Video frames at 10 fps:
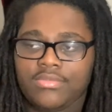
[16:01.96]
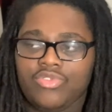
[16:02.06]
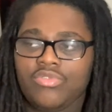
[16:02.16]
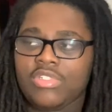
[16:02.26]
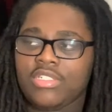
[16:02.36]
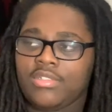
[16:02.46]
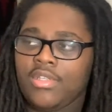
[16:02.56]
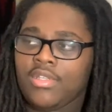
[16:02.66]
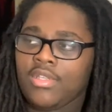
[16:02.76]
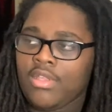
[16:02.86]
you could have,
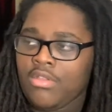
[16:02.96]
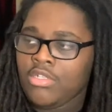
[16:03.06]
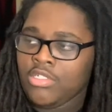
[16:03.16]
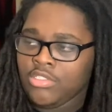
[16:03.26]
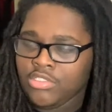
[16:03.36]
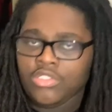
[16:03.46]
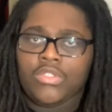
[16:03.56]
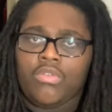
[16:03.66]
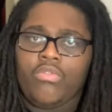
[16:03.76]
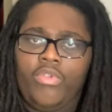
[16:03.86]

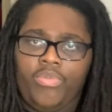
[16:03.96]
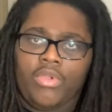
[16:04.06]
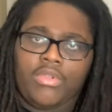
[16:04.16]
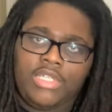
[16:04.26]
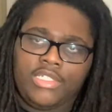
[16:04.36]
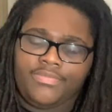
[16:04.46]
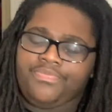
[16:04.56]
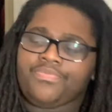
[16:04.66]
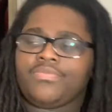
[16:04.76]
when we broke up,